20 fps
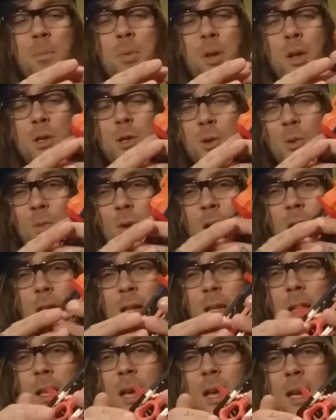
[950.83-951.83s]
plunger
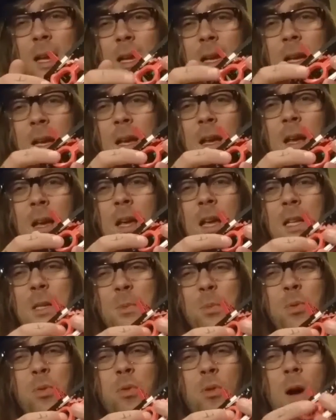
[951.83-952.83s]
rod, like
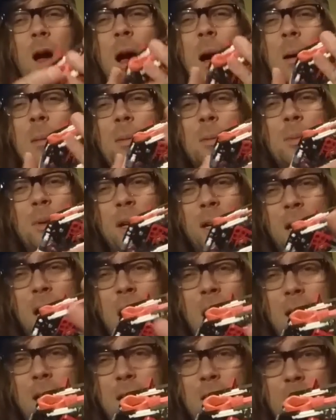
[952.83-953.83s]
it's probably
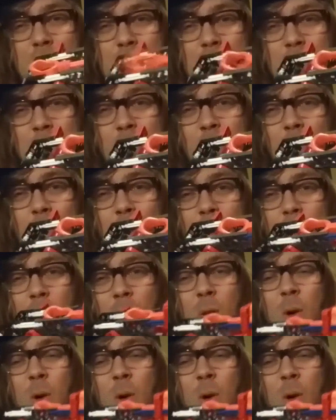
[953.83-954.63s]
not going to support